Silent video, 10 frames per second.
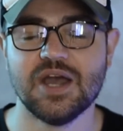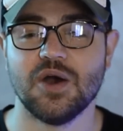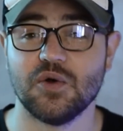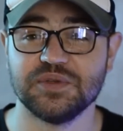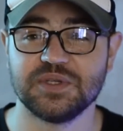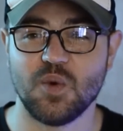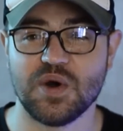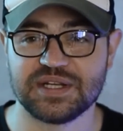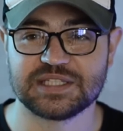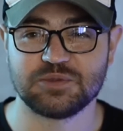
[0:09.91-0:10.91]
on
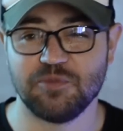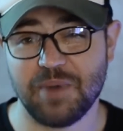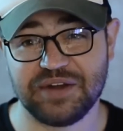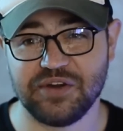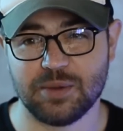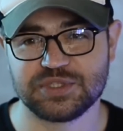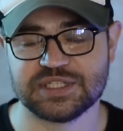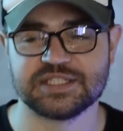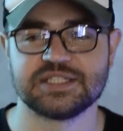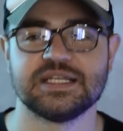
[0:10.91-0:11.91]
Quotex with binary
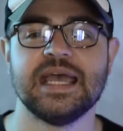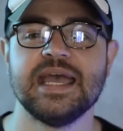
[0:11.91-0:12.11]
options.